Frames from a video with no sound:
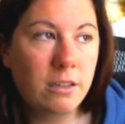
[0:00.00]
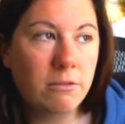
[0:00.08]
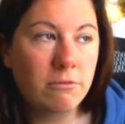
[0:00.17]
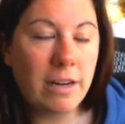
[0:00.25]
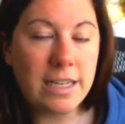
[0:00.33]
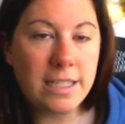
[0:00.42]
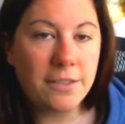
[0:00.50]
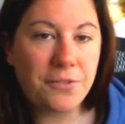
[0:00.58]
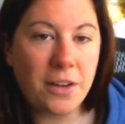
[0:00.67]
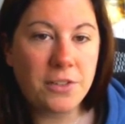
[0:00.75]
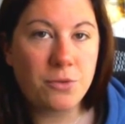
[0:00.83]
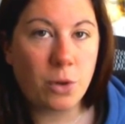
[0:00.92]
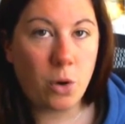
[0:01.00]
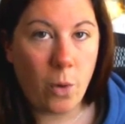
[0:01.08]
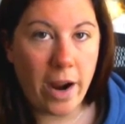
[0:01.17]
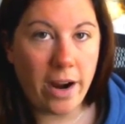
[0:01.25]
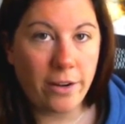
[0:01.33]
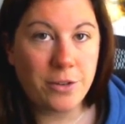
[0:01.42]
raise the funds
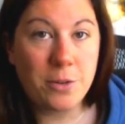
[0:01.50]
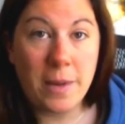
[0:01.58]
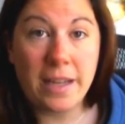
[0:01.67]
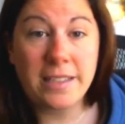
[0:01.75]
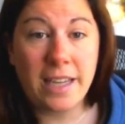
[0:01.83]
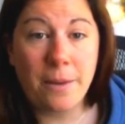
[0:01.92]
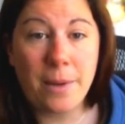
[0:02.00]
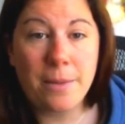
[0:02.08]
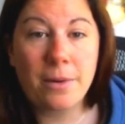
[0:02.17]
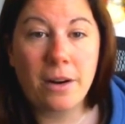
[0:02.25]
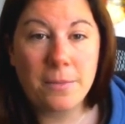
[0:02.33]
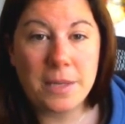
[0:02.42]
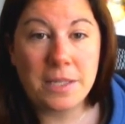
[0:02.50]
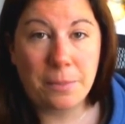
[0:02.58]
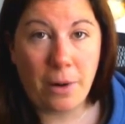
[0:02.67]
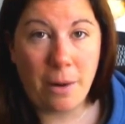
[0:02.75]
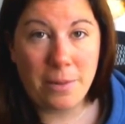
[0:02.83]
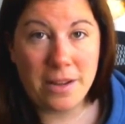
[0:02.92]
required to make a down payment on a piece of
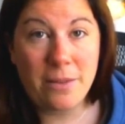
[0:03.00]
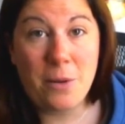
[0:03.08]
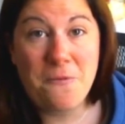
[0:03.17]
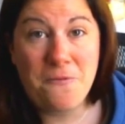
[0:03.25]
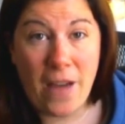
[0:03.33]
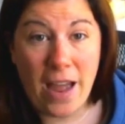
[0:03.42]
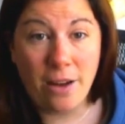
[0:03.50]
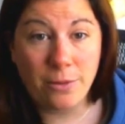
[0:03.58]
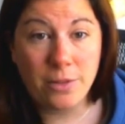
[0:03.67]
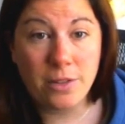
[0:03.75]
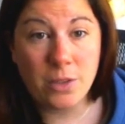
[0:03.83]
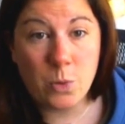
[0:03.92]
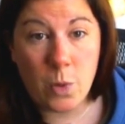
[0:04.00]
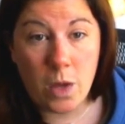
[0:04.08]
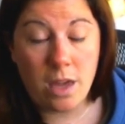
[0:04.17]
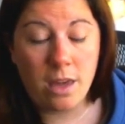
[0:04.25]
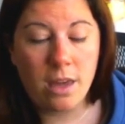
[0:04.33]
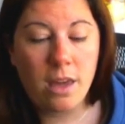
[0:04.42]
property that we found this
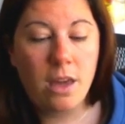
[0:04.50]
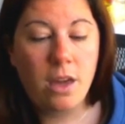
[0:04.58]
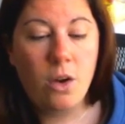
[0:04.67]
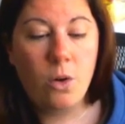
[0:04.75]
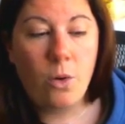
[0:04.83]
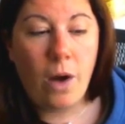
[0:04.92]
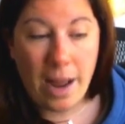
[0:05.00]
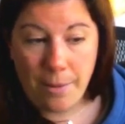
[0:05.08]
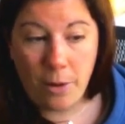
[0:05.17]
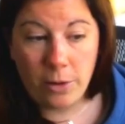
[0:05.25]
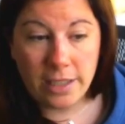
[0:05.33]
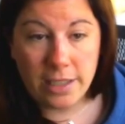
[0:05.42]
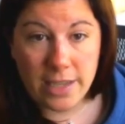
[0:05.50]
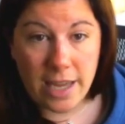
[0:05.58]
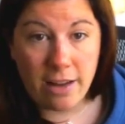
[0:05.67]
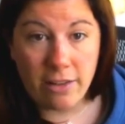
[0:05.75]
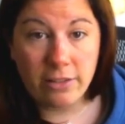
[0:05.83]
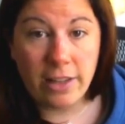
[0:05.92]
week, I'm holding a
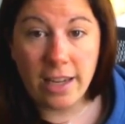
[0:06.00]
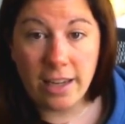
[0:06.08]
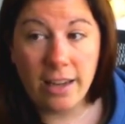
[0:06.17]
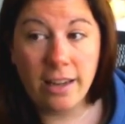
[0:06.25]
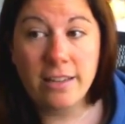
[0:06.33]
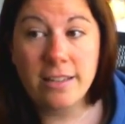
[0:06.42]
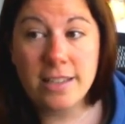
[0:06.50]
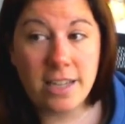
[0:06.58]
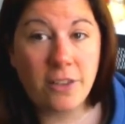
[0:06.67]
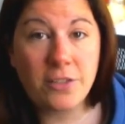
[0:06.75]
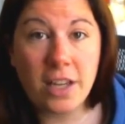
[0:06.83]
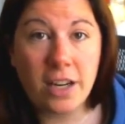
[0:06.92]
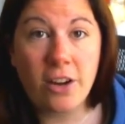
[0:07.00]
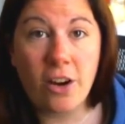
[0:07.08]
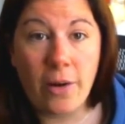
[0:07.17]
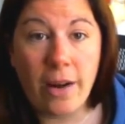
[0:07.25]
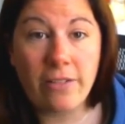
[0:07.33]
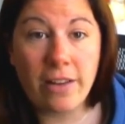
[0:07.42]
sale. Like, stuff's got to go.
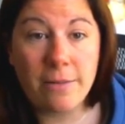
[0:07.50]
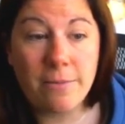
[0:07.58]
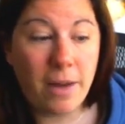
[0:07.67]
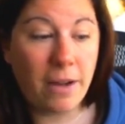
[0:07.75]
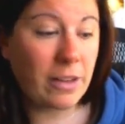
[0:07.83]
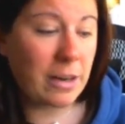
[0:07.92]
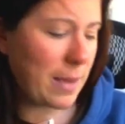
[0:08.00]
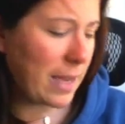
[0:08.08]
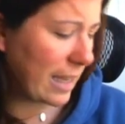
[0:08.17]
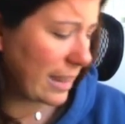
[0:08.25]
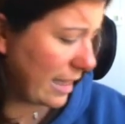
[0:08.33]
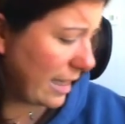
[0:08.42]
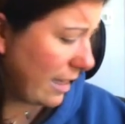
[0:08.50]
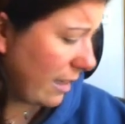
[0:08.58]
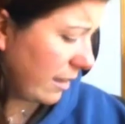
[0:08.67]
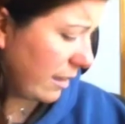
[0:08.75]
I've got to make, I think